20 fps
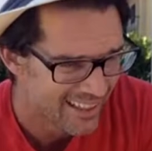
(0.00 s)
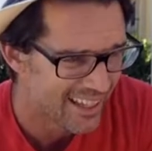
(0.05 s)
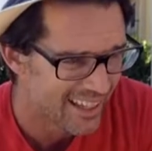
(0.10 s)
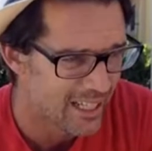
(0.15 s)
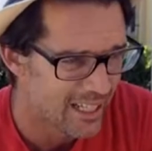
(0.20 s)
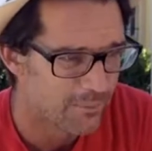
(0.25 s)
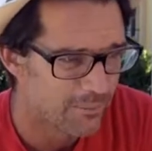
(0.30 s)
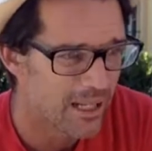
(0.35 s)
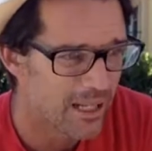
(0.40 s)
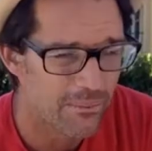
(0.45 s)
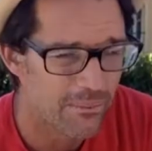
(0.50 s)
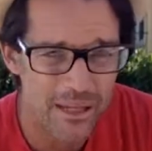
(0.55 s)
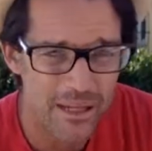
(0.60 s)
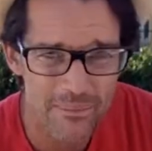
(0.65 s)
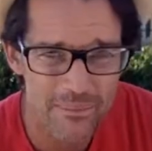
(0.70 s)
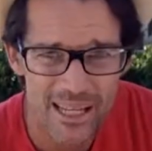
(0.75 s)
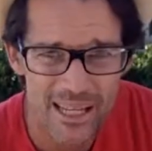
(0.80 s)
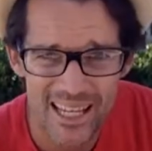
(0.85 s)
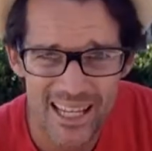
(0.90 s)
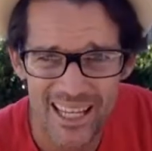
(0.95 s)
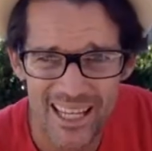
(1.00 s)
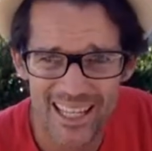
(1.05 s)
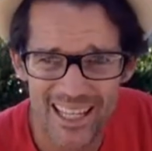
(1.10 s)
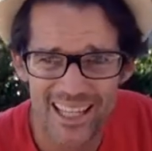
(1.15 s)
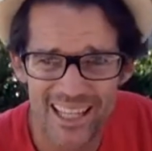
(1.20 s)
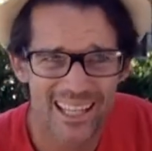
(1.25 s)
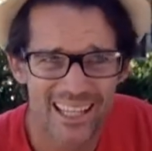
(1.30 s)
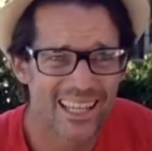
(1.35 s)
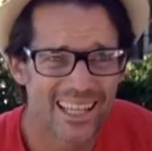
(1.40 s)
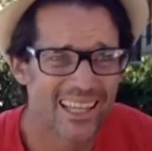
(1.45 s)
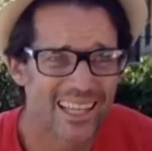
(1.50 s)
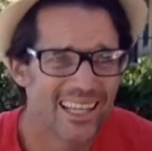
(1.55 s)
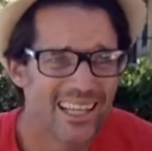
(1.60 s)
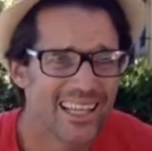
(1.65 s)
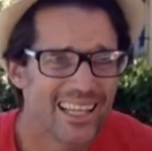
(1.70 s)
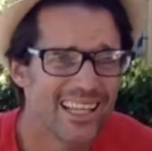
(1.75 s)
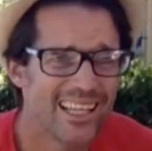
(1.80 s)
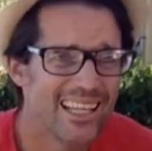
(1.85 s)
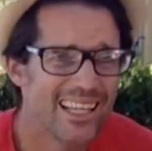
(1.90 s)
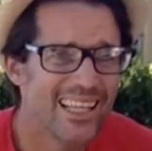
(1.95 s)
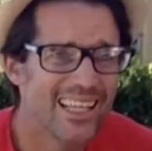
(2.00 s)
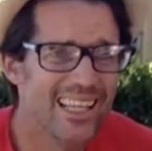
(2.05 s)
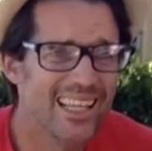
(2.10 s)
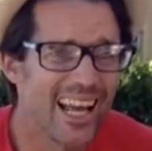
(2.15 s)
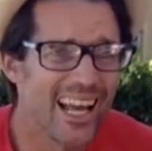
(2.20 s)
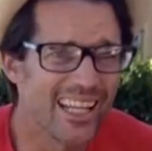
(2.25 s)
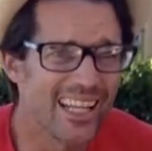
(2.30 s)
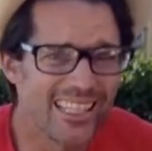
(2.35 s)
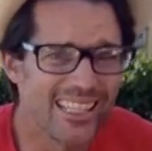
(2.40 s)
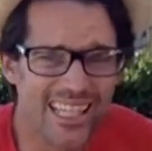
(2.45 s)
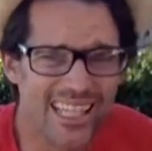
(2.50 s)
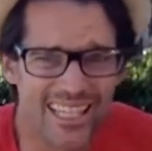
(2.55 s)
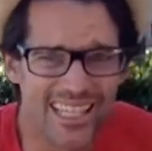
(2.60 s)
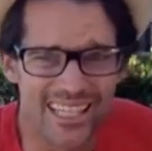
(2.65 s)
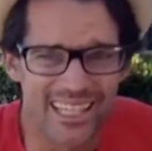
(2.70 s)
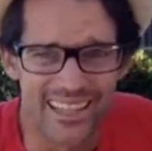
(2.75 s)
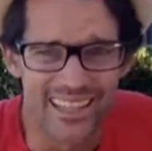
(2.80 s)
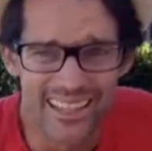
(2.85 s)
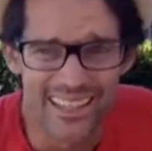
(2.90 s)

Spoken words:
Anybody beat me? 19.